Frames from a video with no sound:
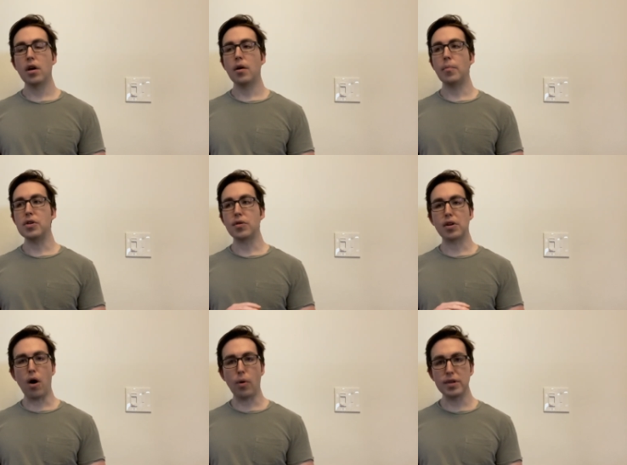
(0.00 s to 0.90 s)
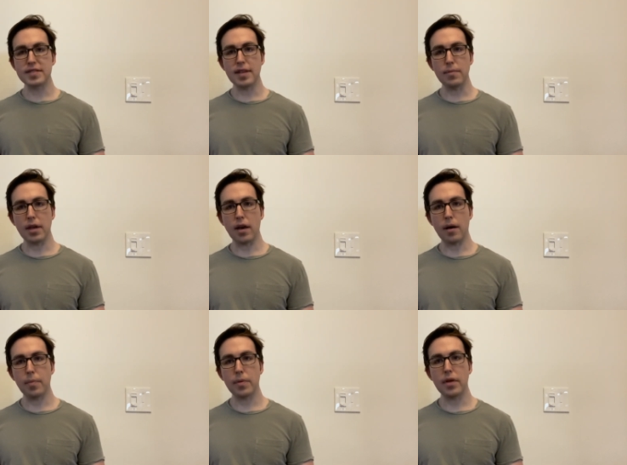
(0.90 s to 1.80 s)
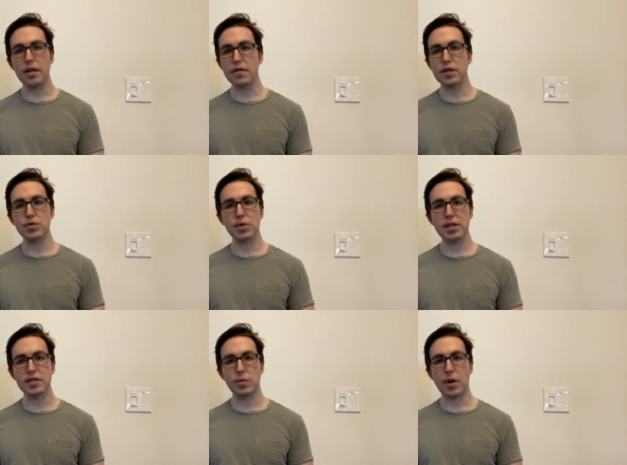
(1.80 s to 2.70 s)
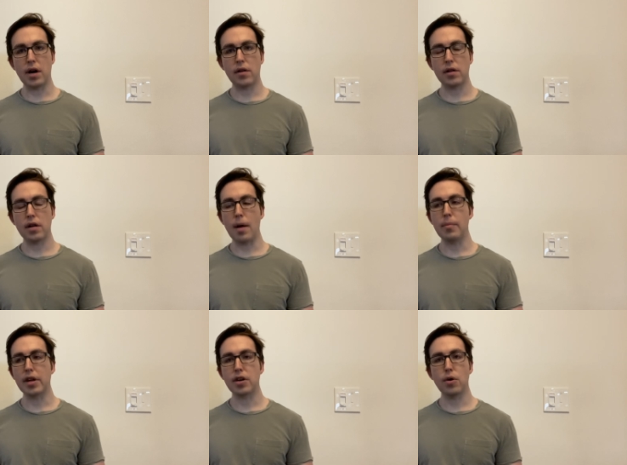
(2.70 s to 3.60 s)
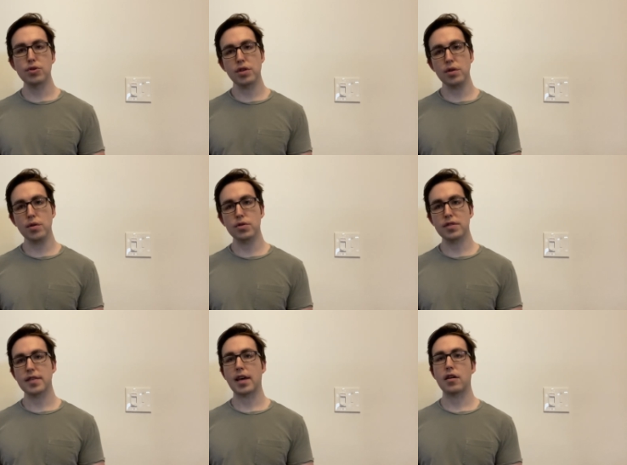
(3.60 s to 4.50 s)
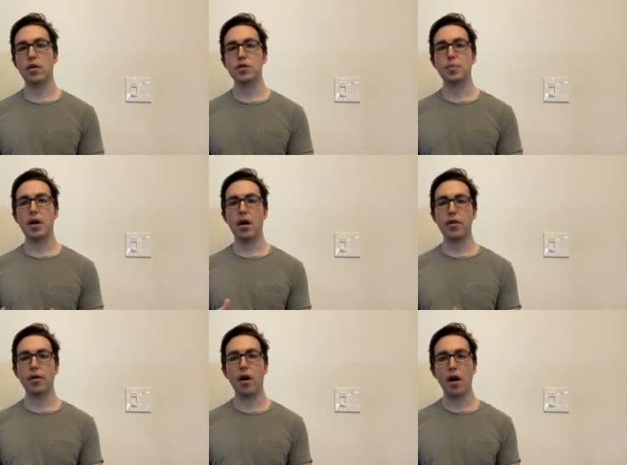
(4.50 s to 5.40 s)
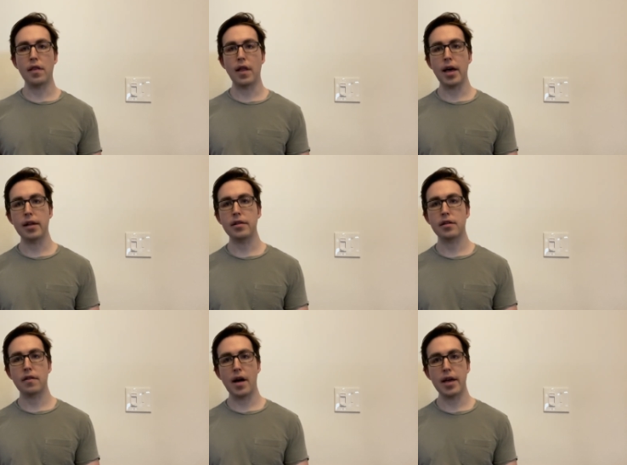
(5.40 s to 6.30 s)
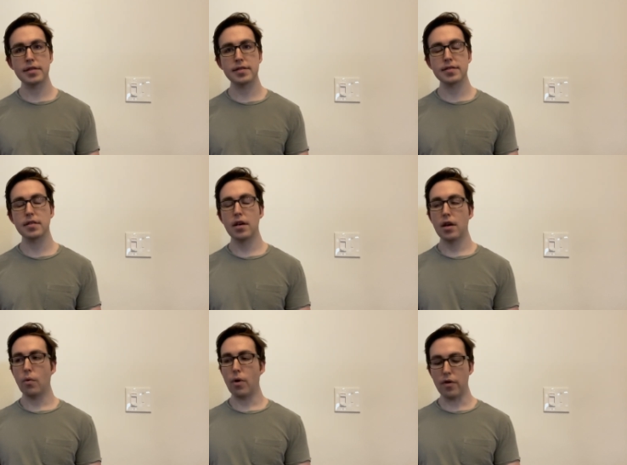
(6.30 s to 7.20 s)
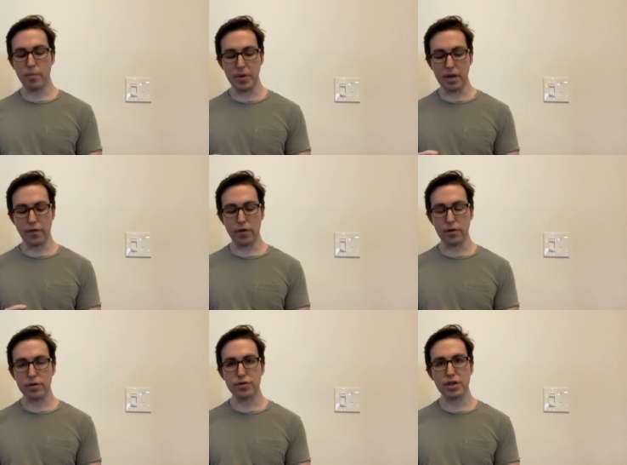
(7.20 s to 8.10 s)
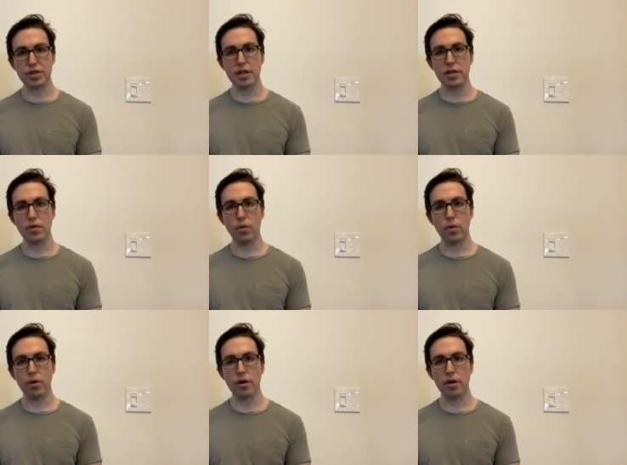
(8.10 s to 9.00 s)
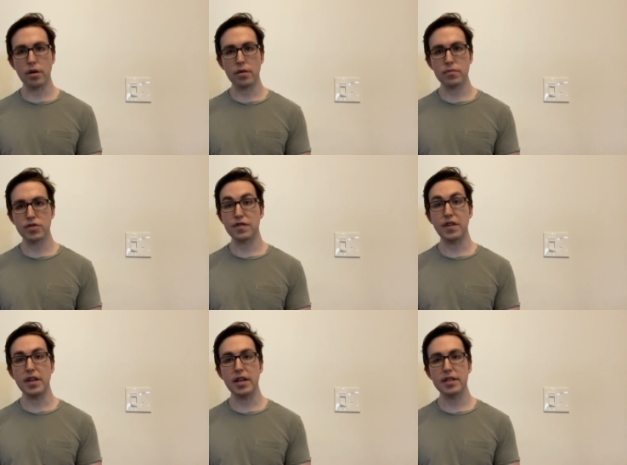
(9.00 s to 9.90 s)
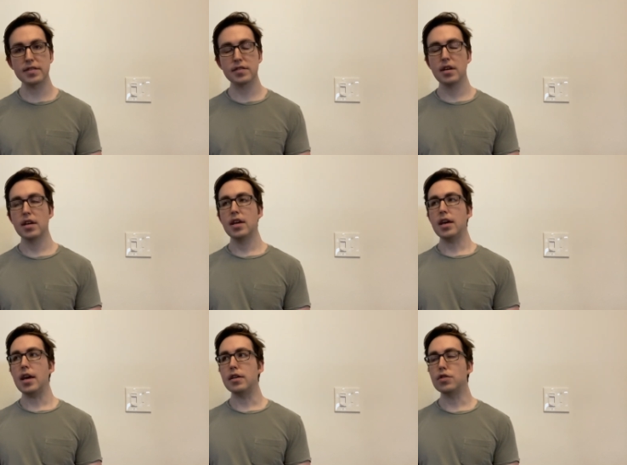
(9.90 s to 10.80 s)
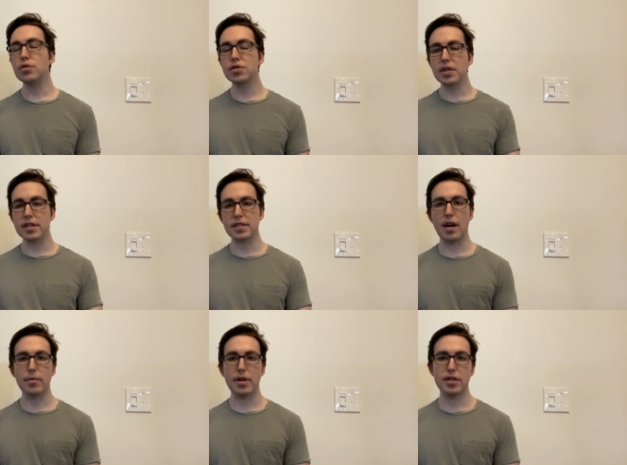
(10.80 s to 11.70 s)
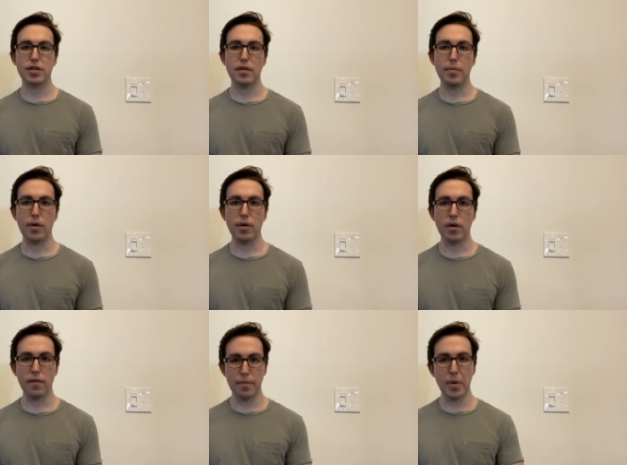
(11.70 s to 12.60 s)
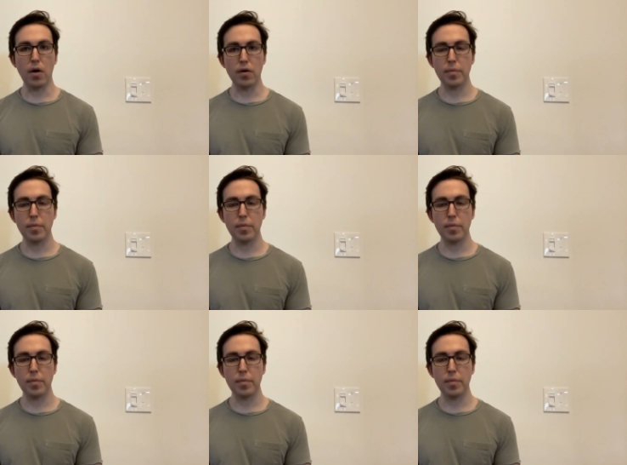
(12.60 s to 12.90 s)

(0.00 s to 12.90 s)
but you can always hit me up individually as well. I'm gonna coach you just like I coach my other online clients, whether it be for nutrition or just fitness. And usually it's a combination of both,